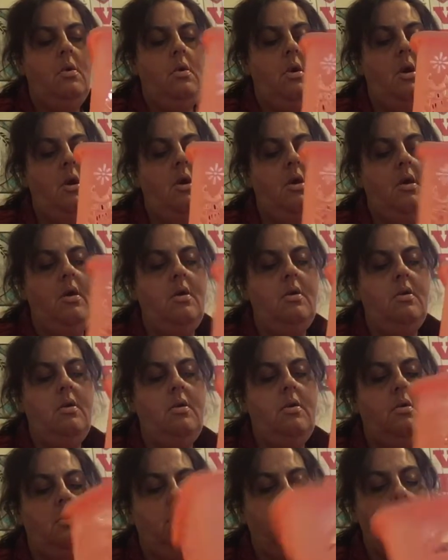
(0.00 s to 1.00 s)
Uh,
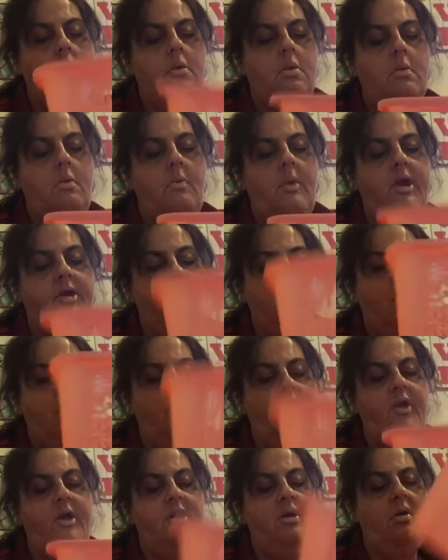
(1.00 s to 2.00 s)
wait, no,
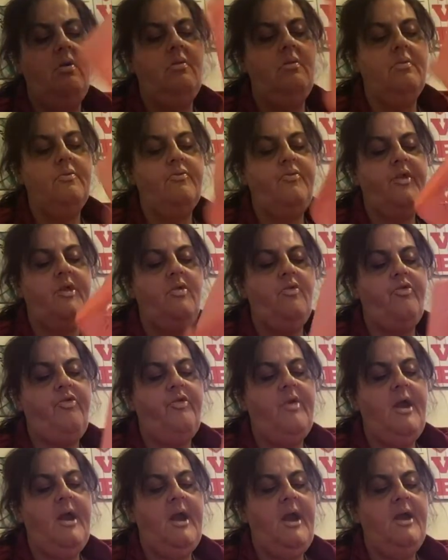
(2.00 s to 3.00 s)
they don't. They don't
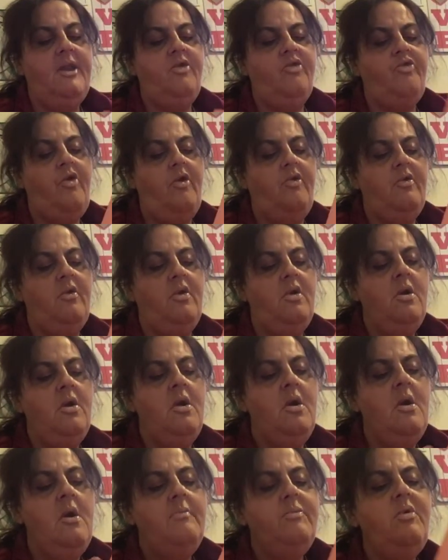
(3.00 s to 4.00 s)
stack on each other.
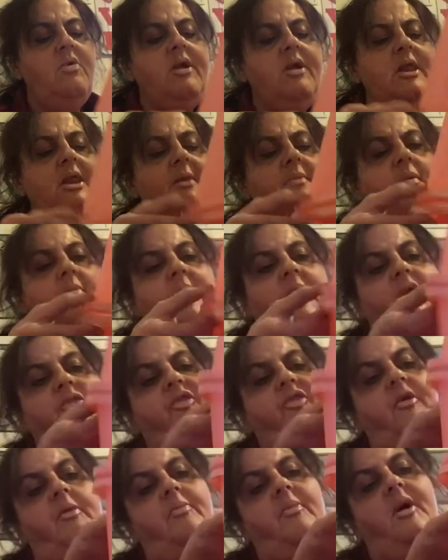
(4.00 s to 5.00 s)
You can even make
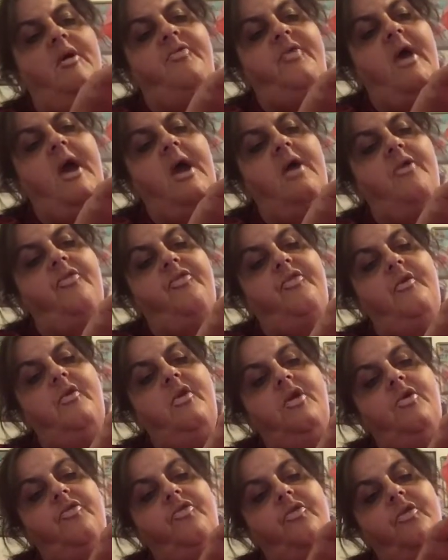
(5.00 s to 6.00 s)
something like that,
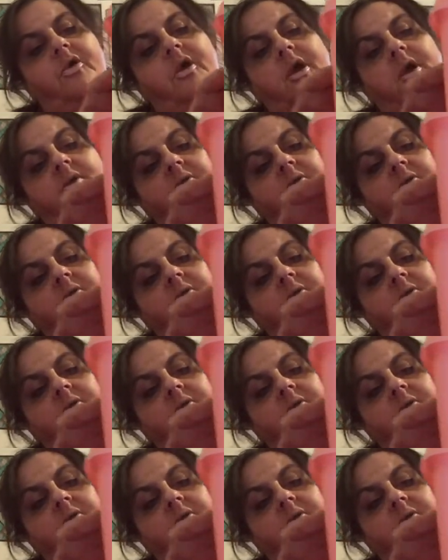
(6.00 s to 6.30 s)
seriously.